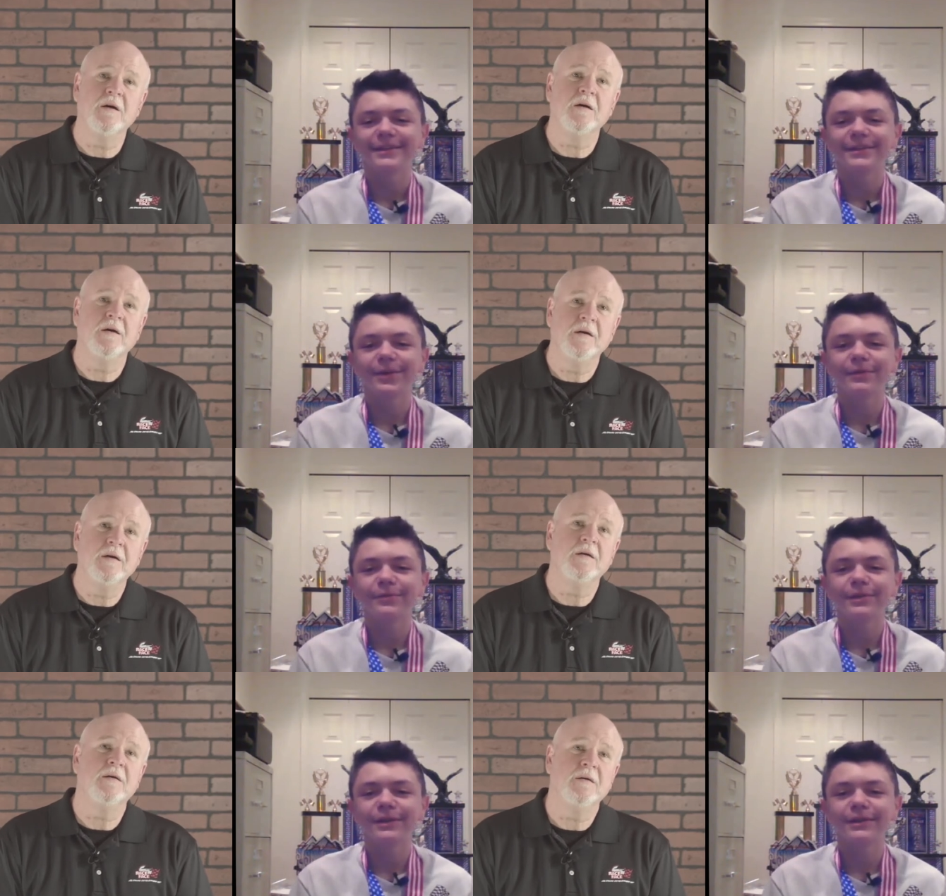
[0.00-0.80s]
Speaker 1: No one
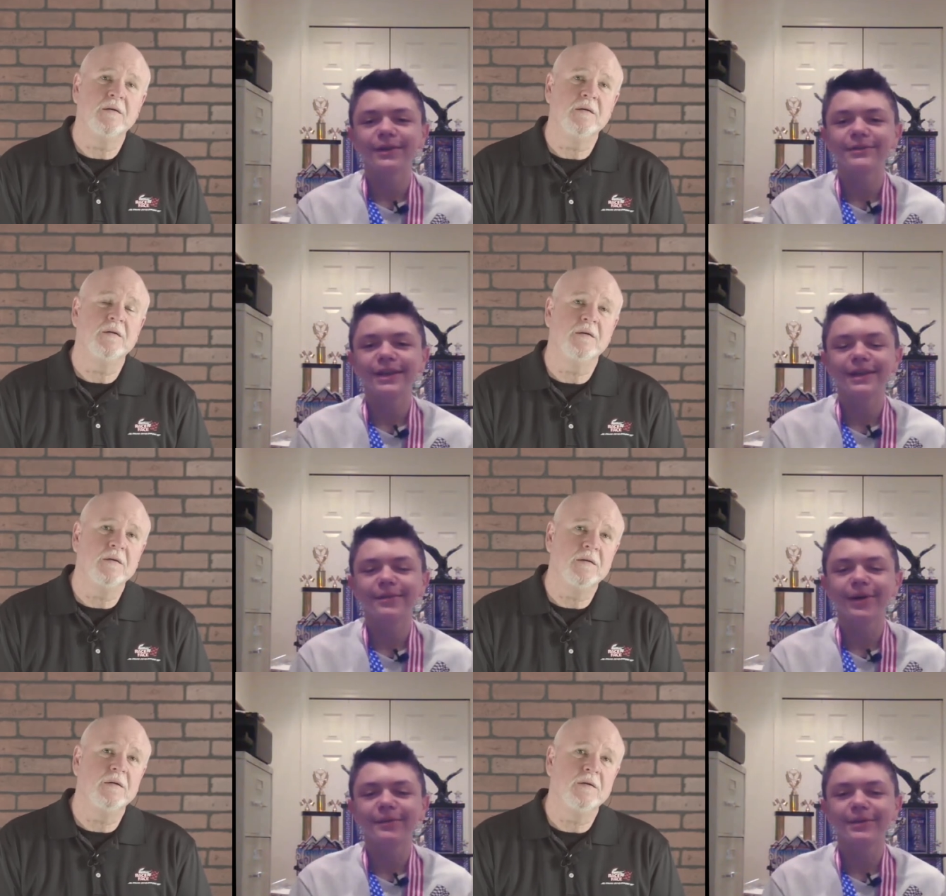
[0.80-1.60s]
really knows that
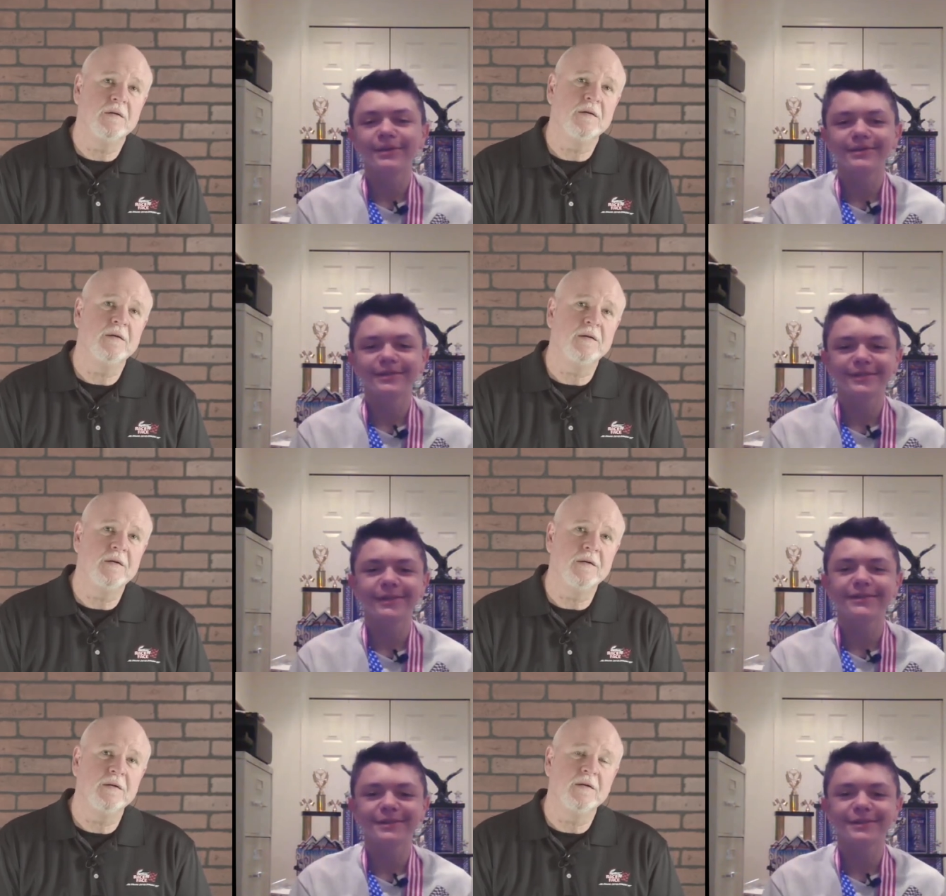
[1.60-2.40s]
about me
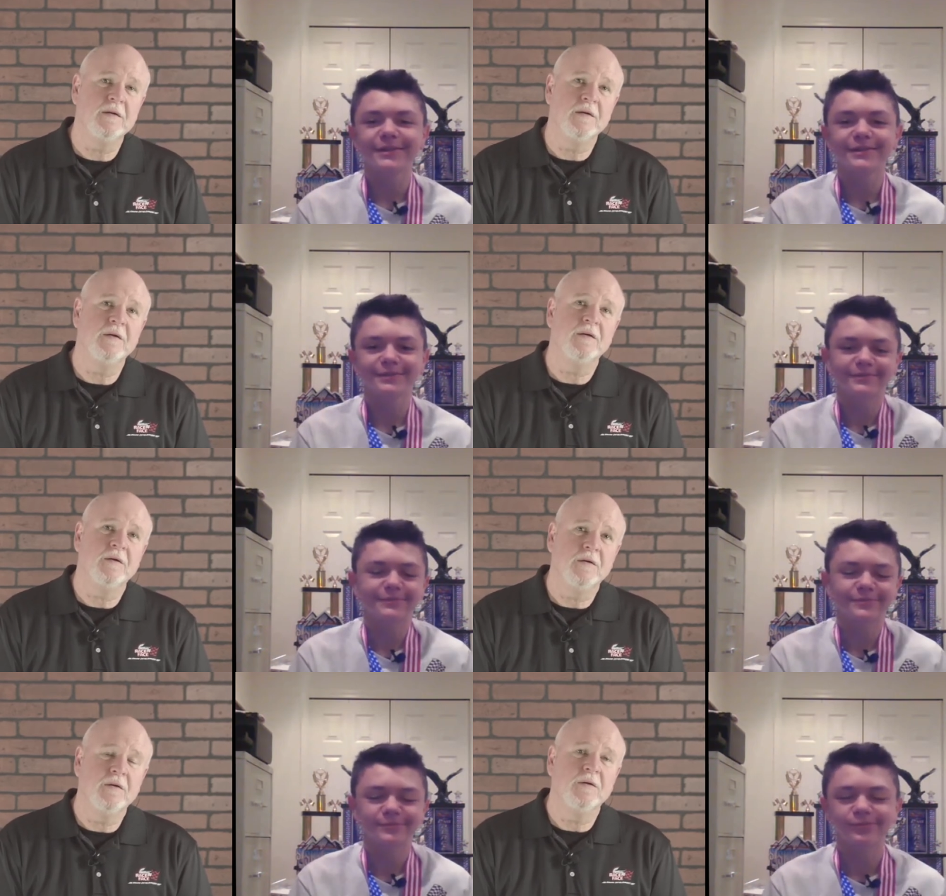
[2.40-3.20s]
because you know
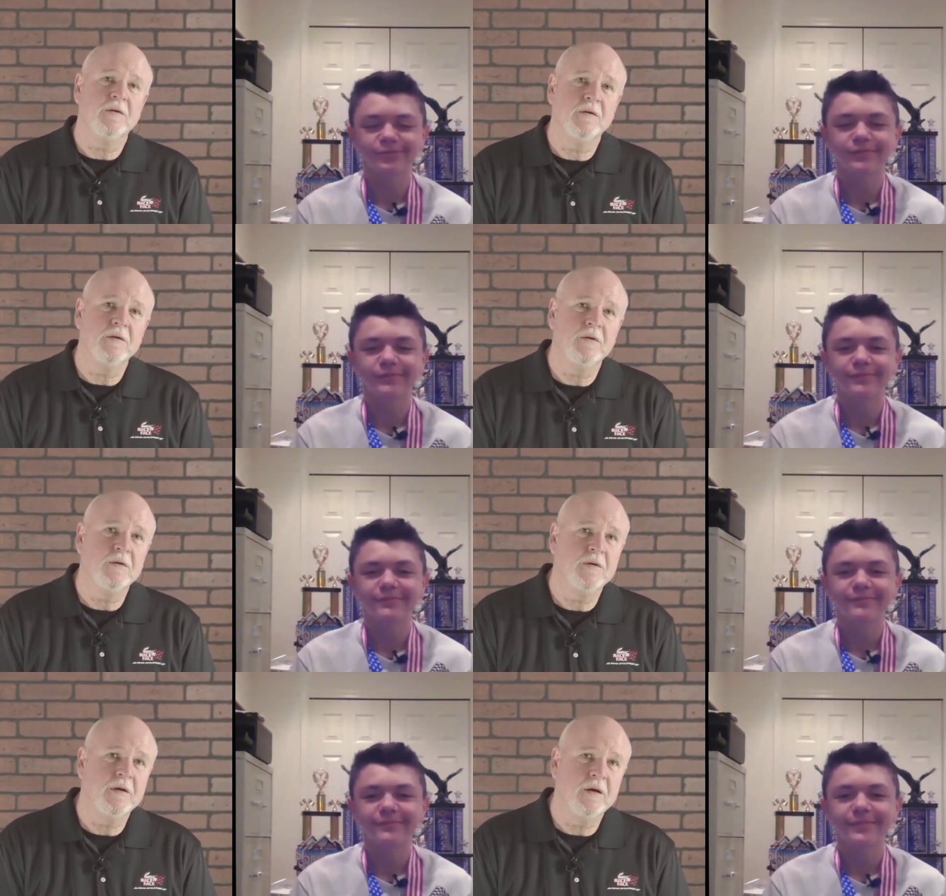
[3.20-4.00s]

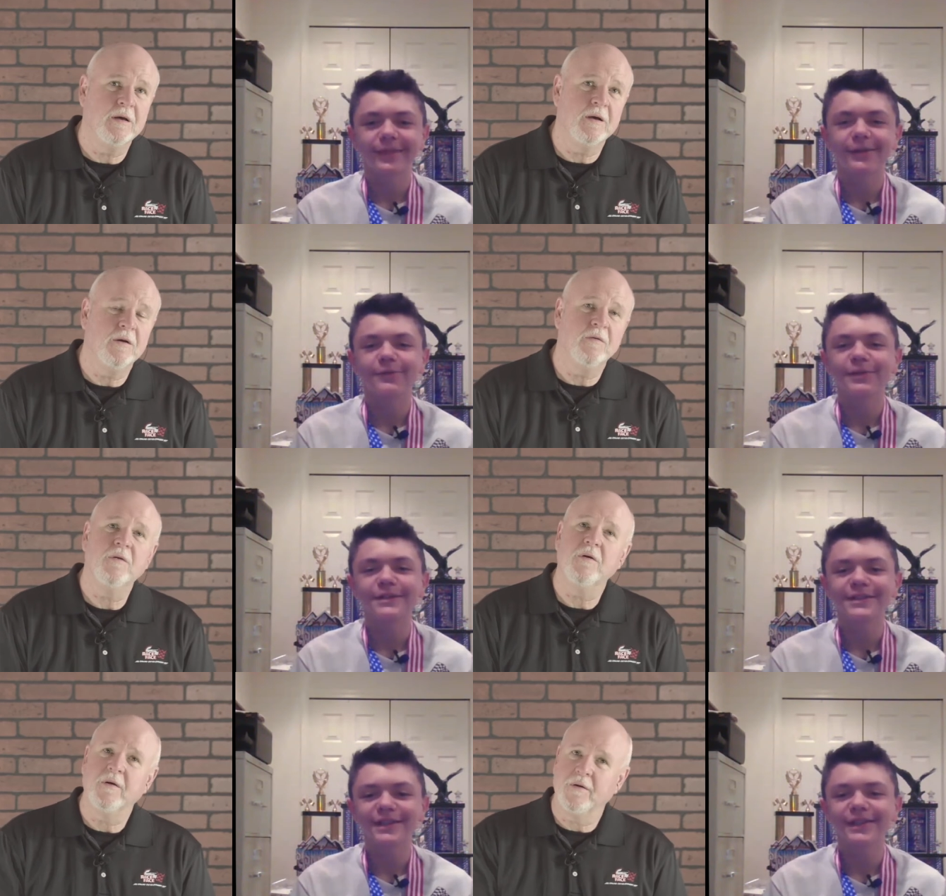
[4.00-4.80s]
they don't really
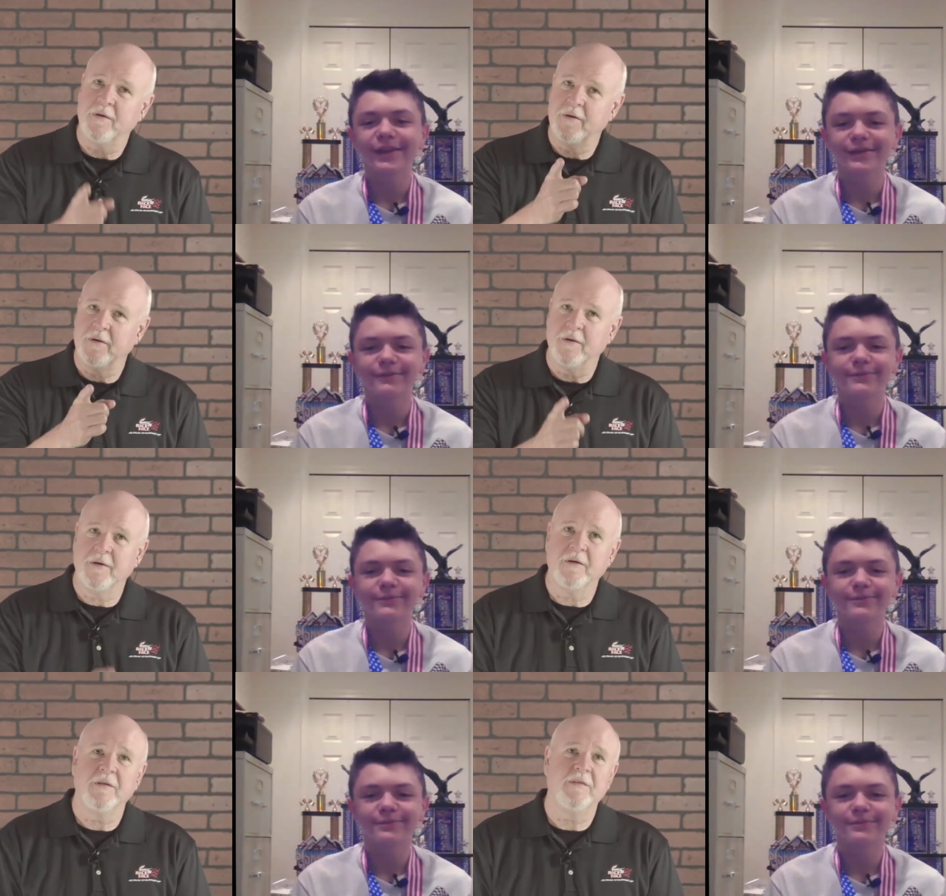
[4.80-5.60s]
see that.
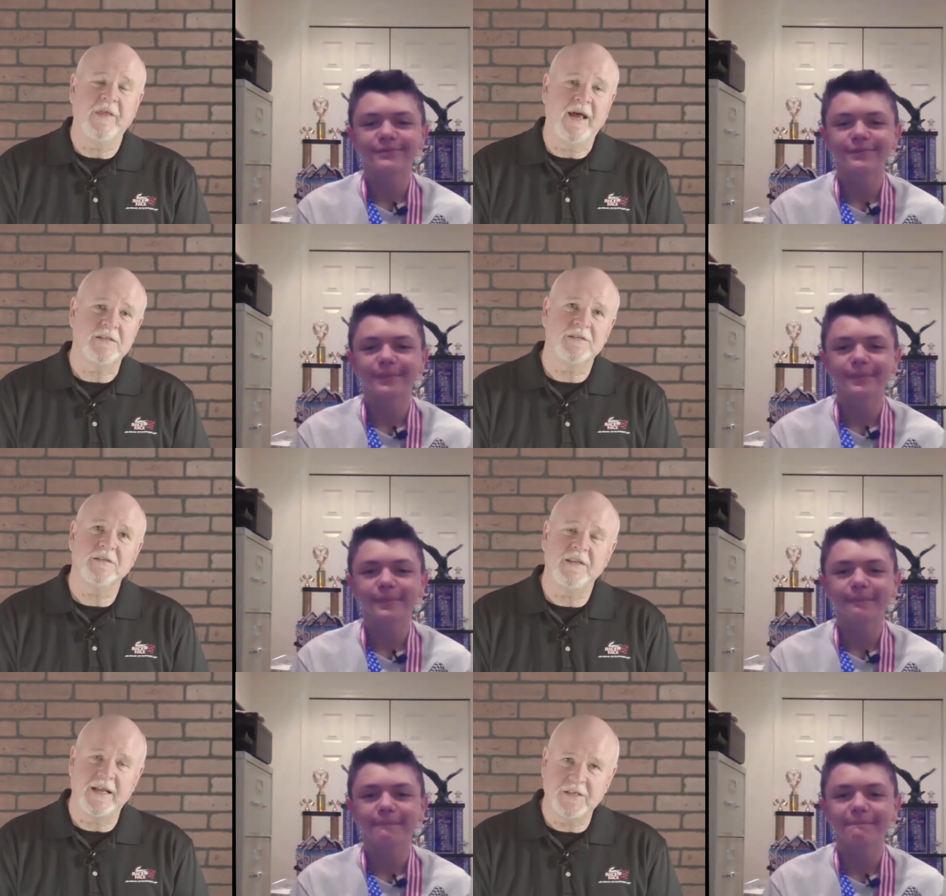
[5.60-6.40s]
Speaker 2: That's
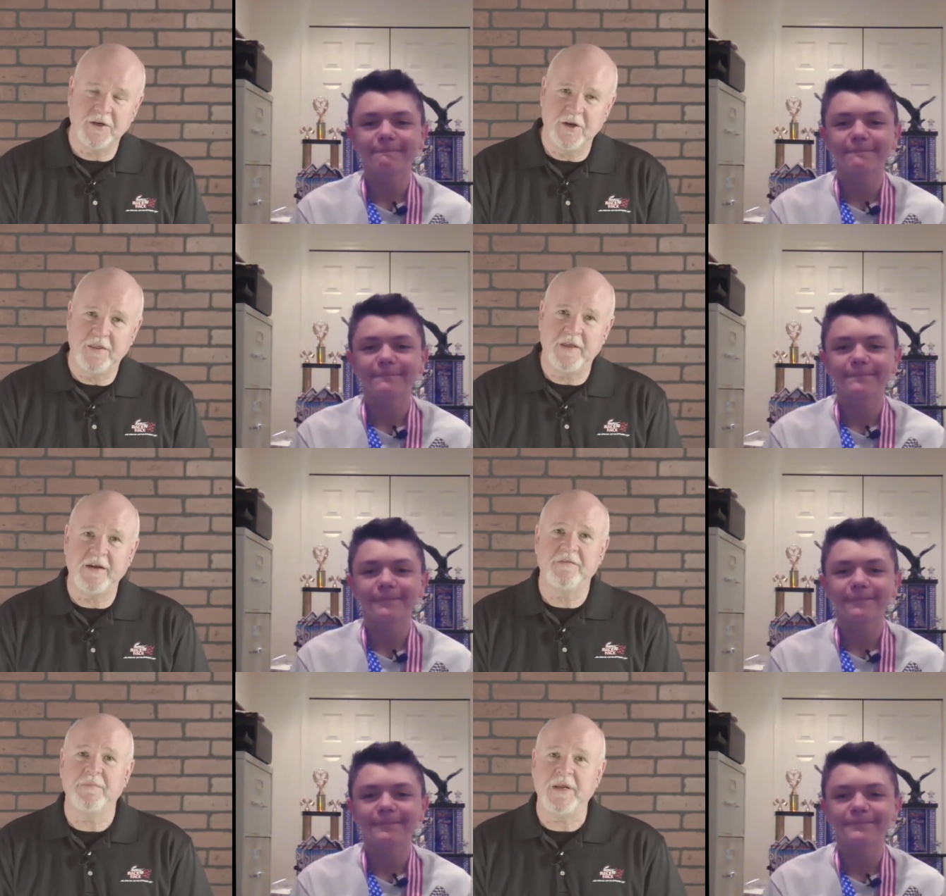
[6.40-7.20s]
that's a good thing
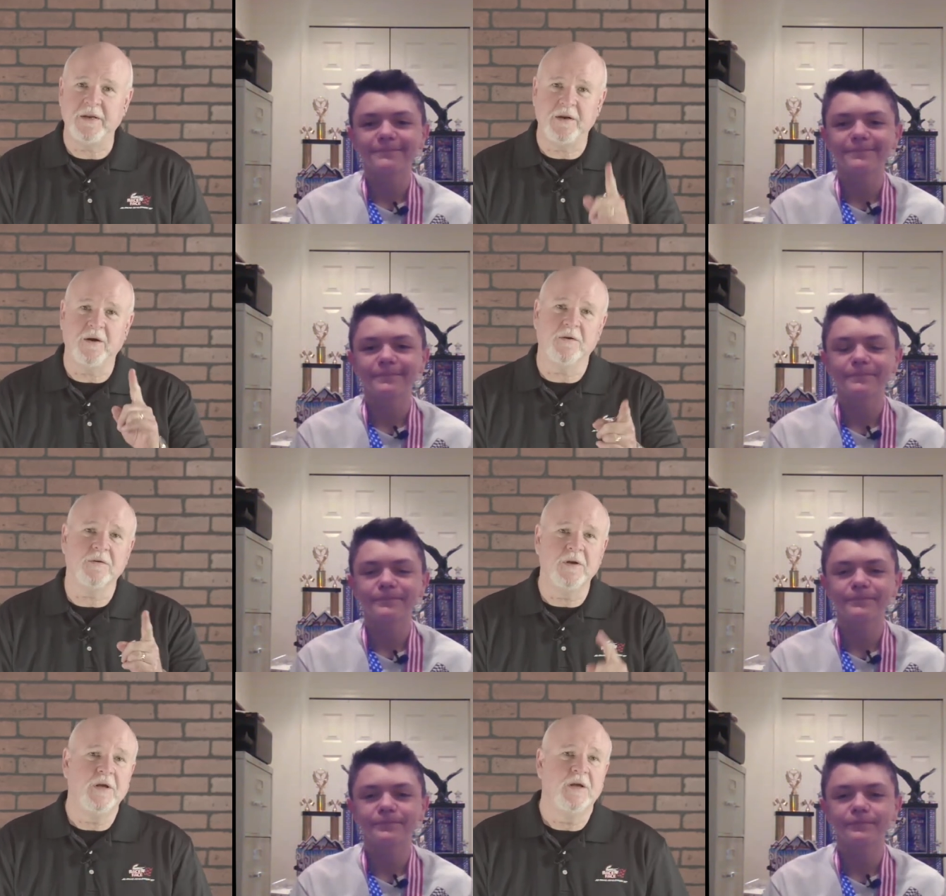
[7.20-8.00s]
for me to know.
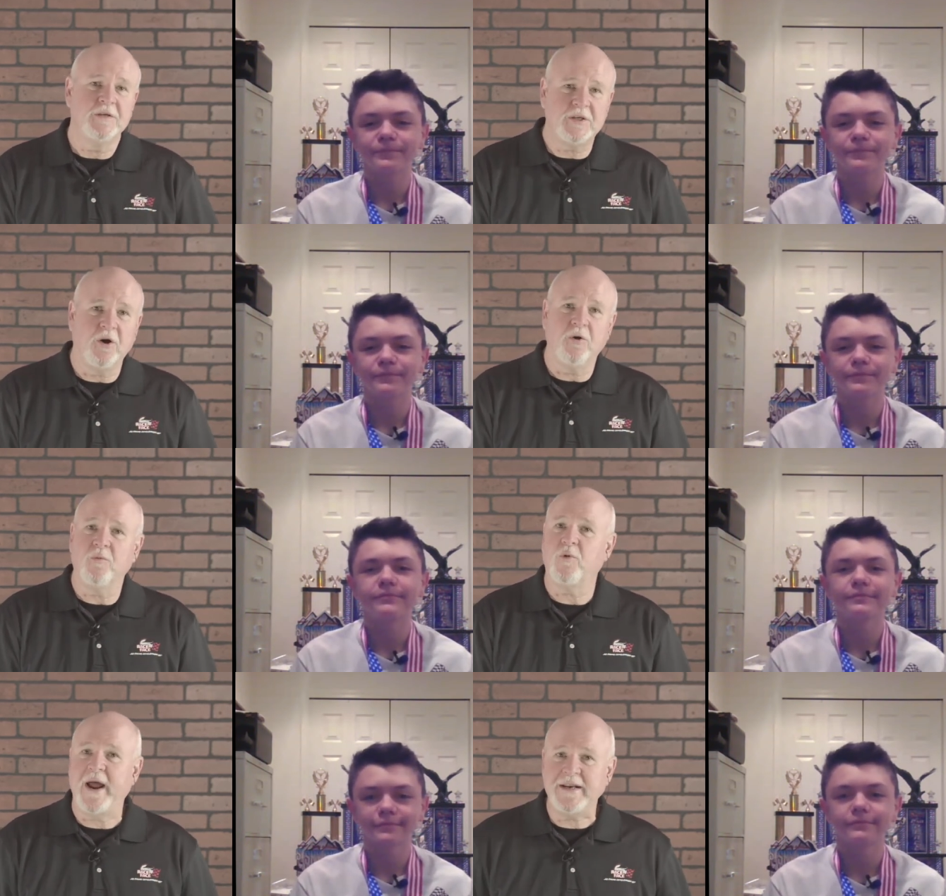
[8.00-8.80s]
So
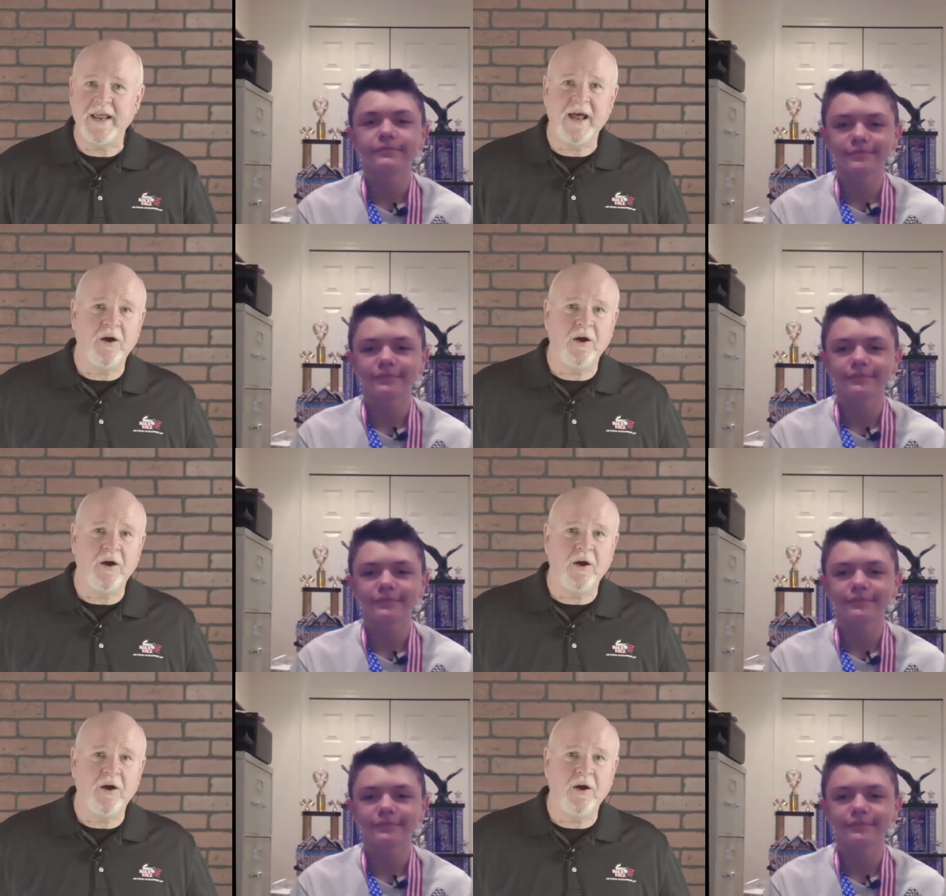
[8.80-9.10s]
right now